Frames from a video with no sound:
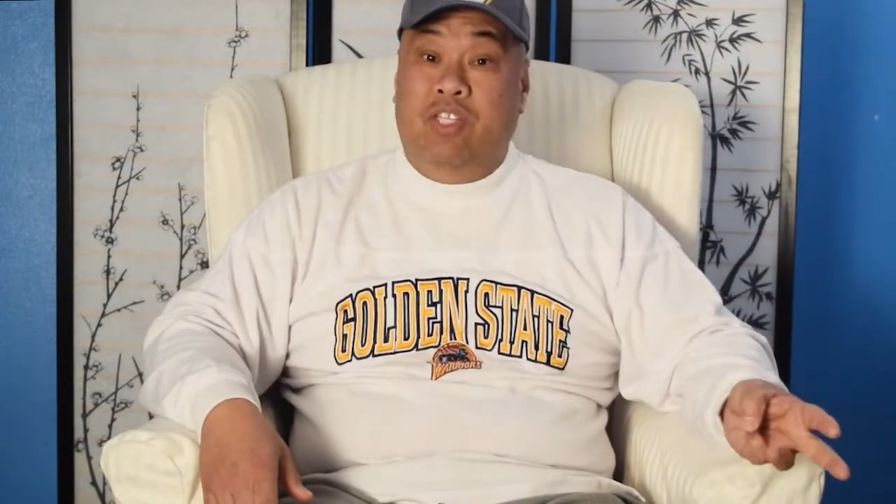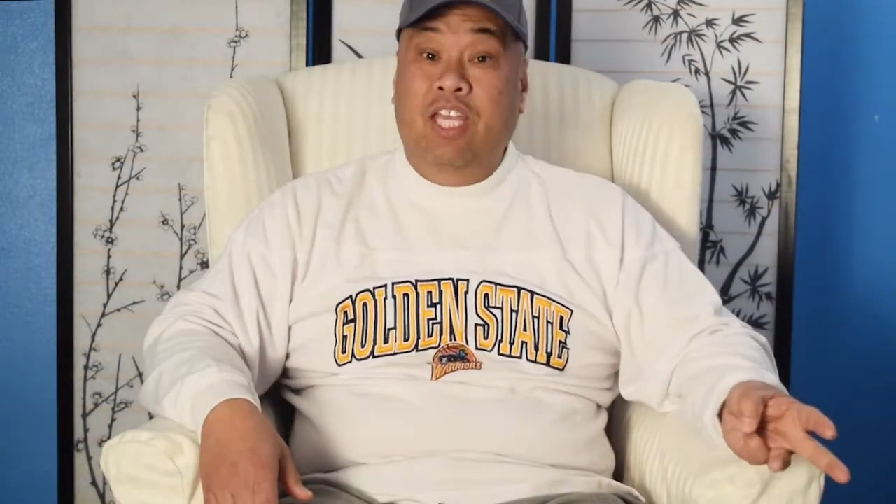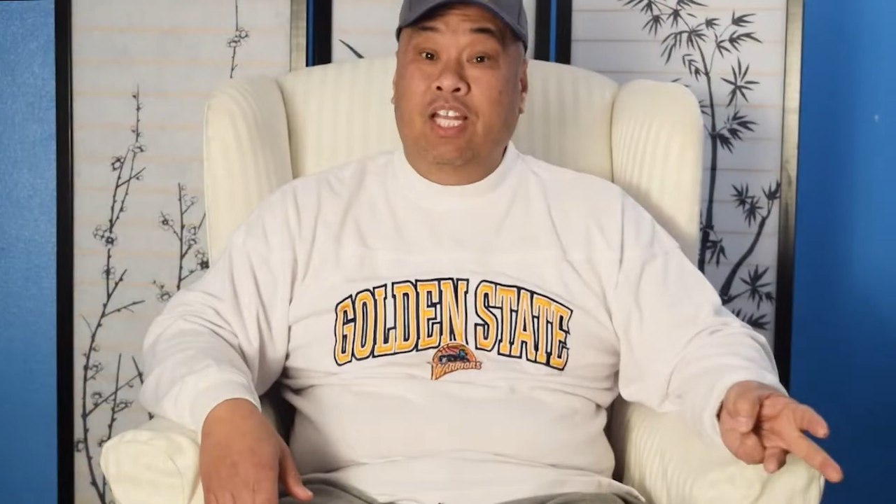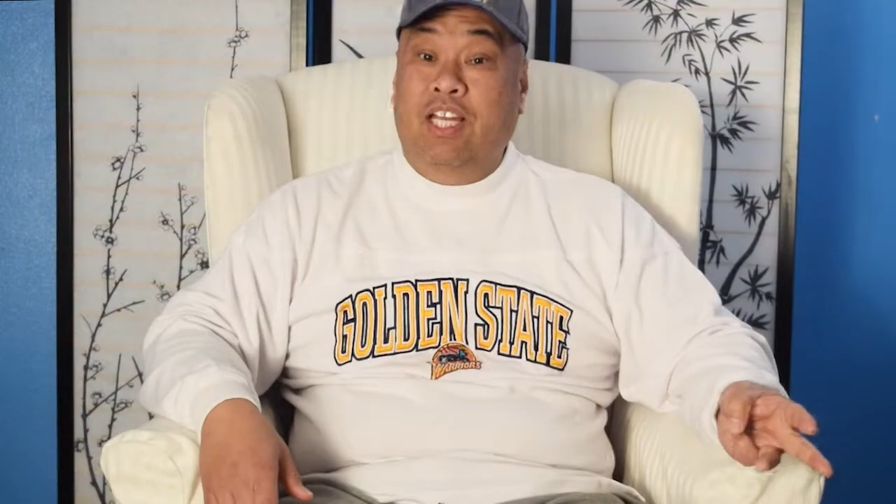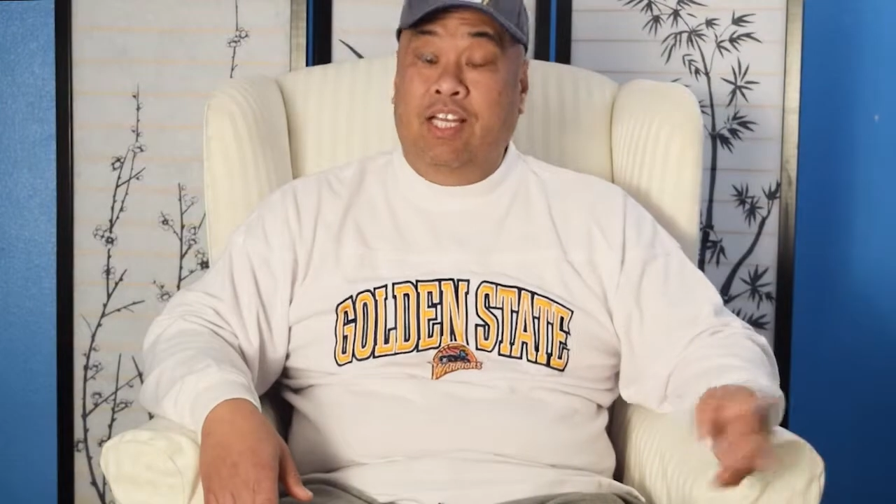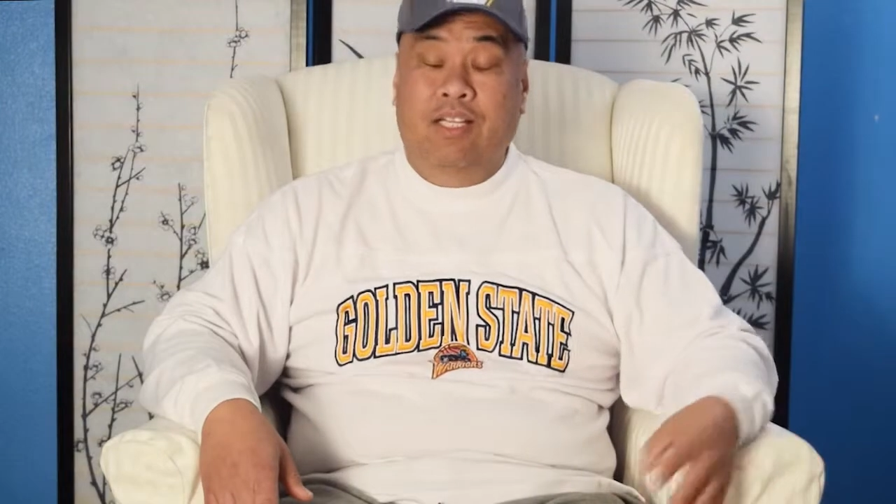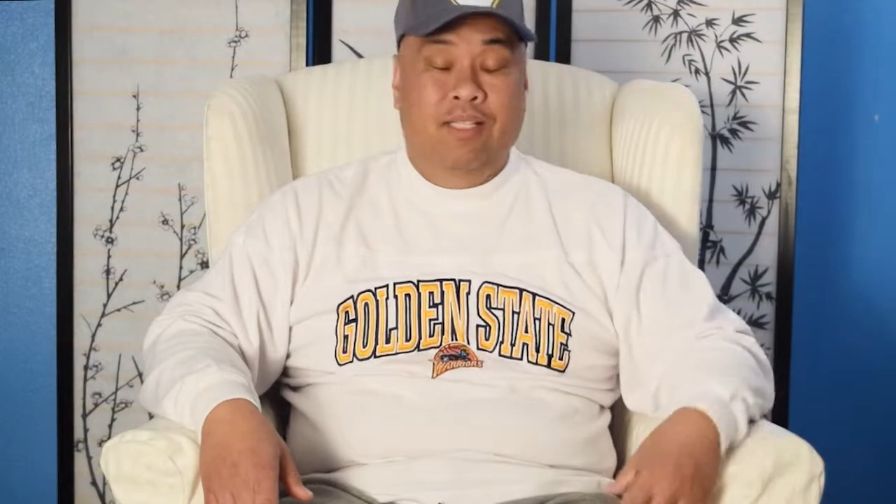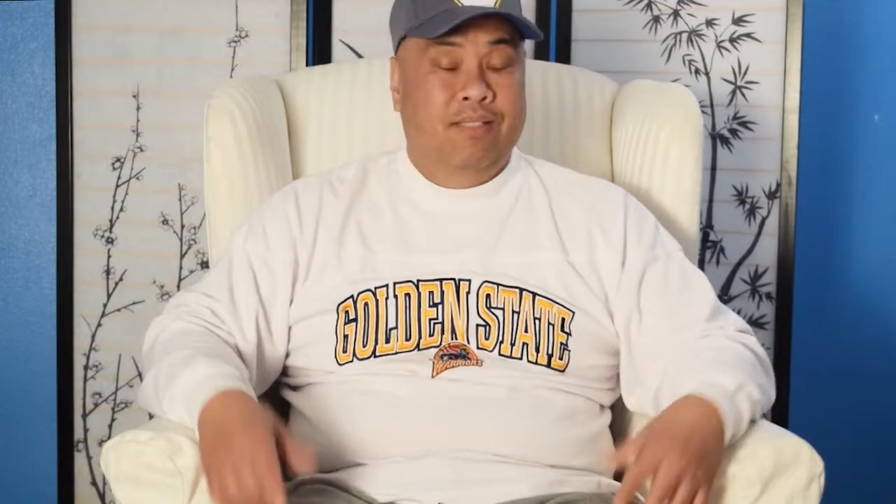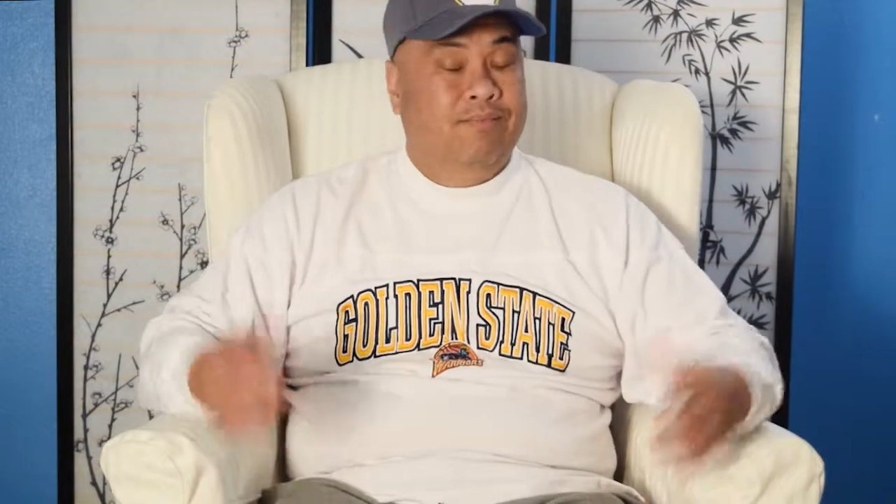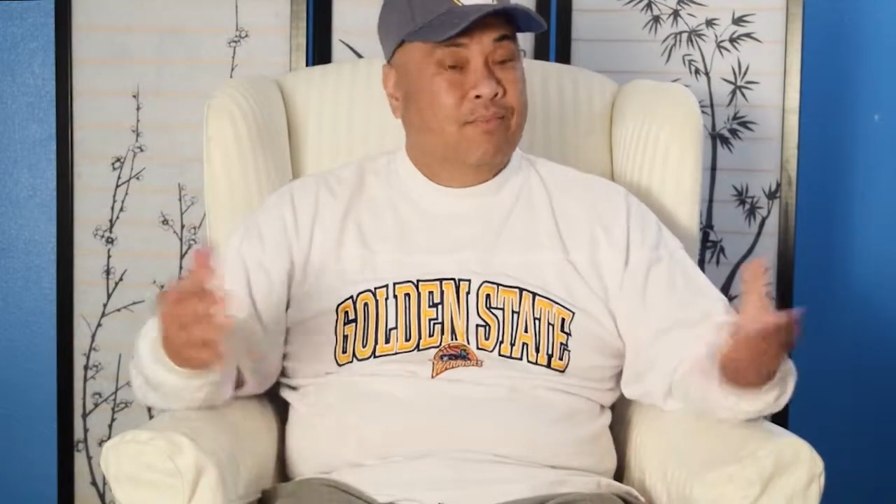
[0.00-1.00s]
Tila
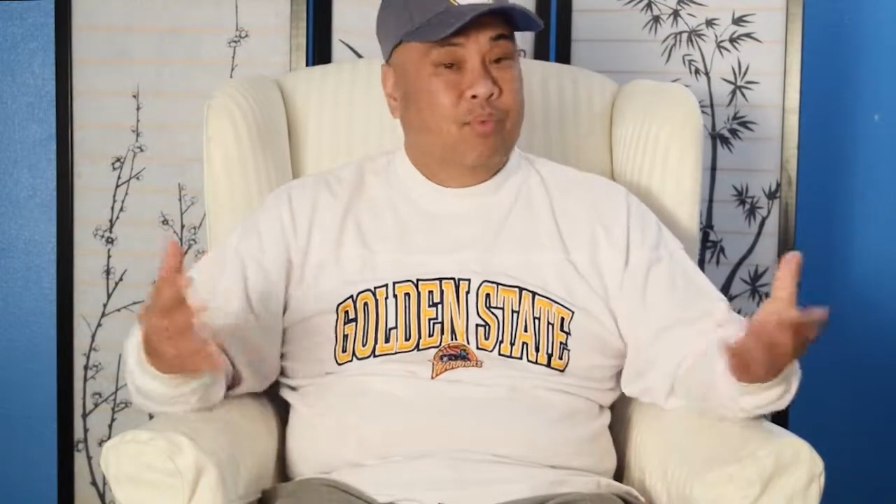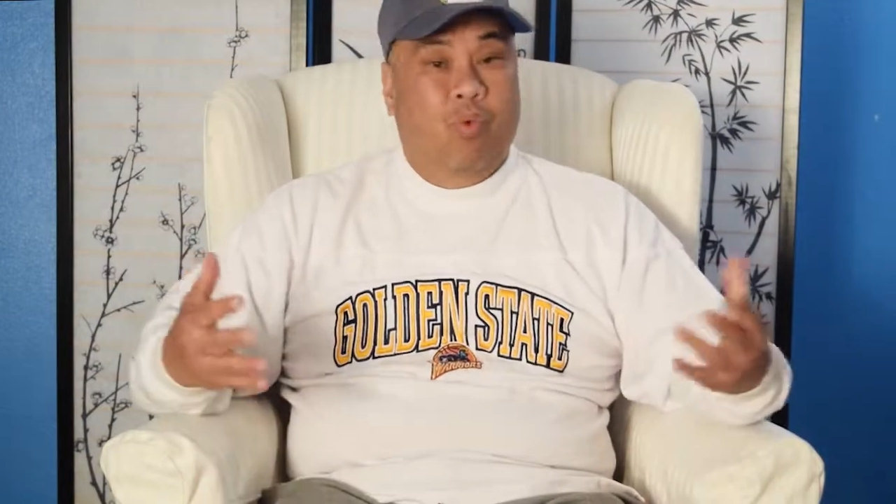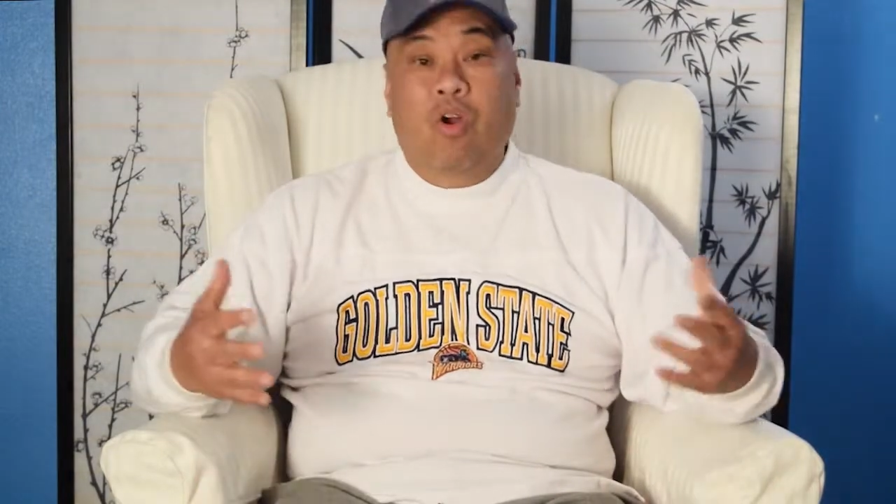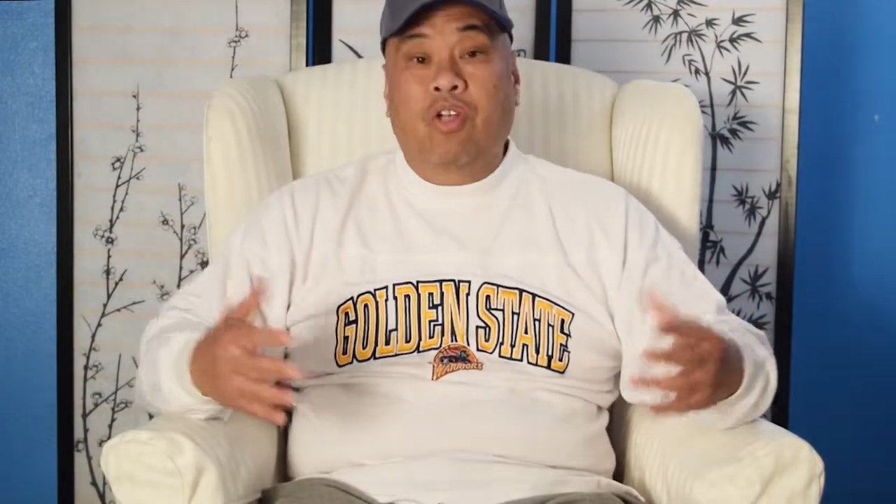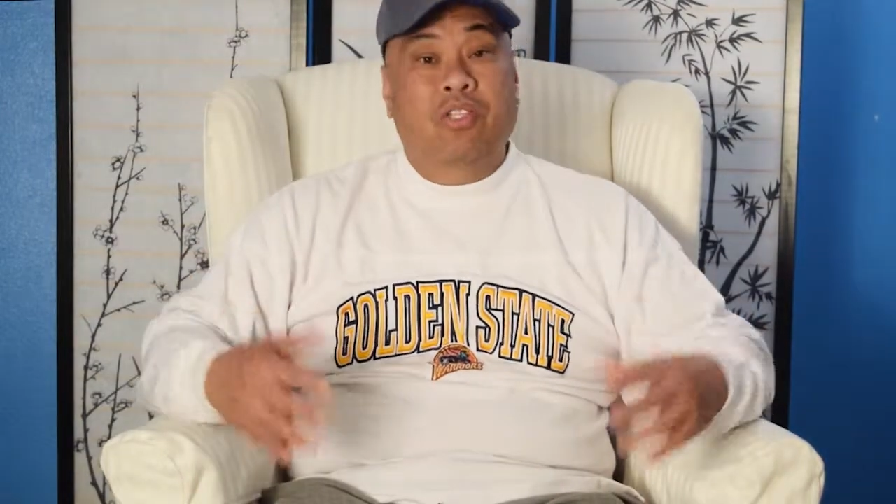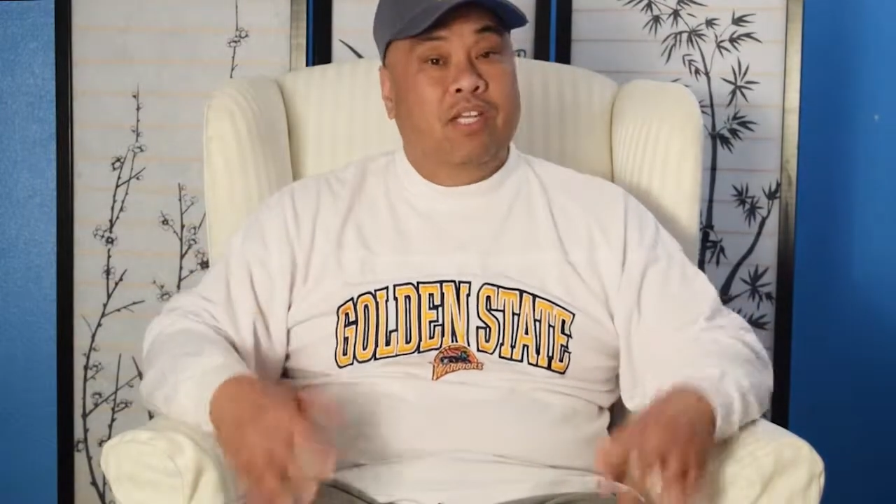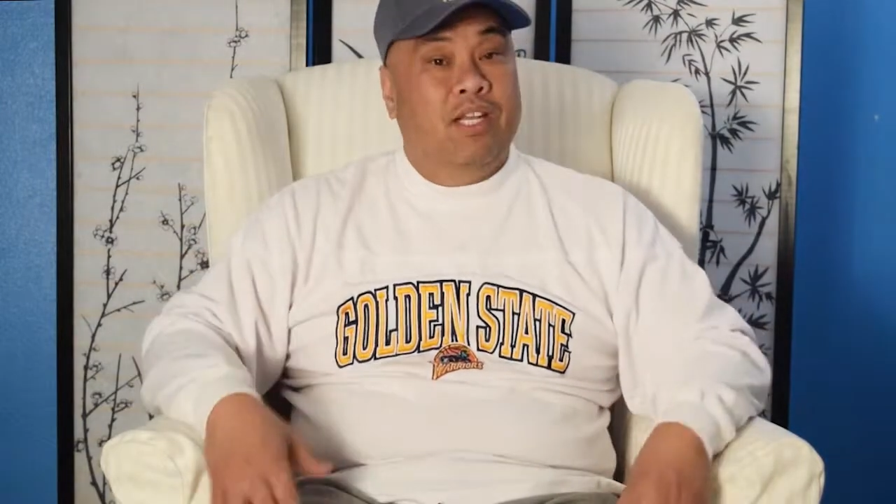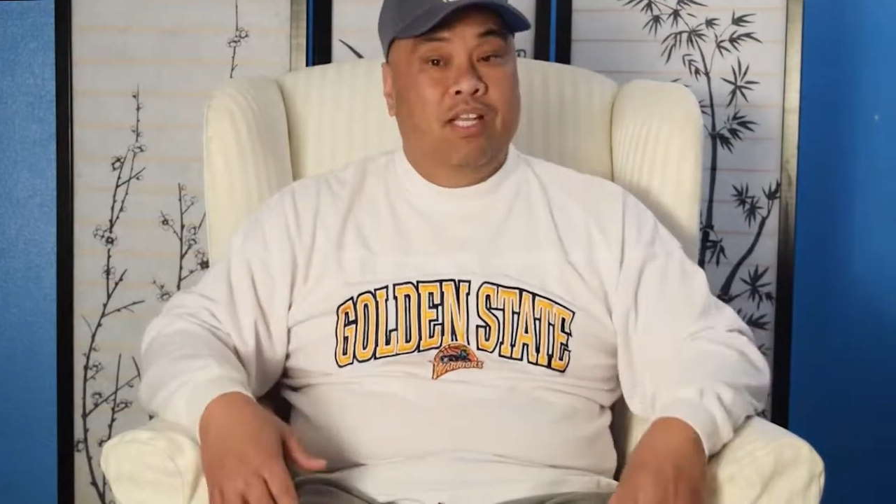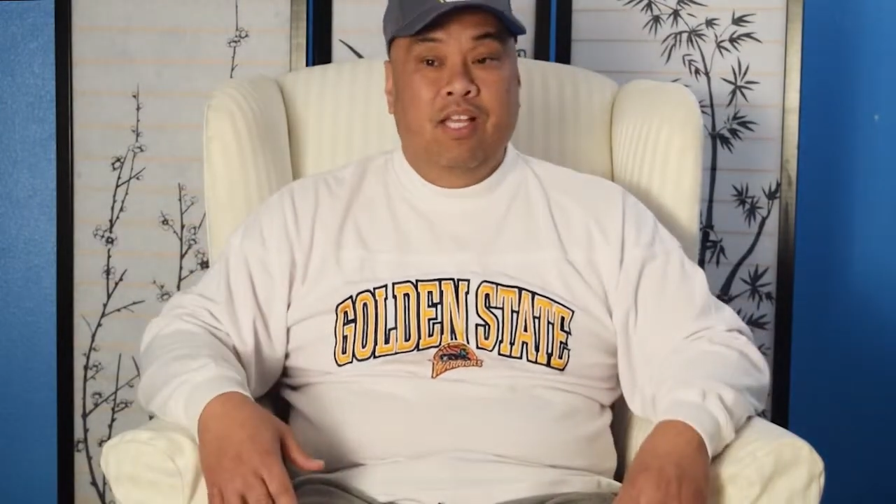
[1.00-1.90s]
worked it.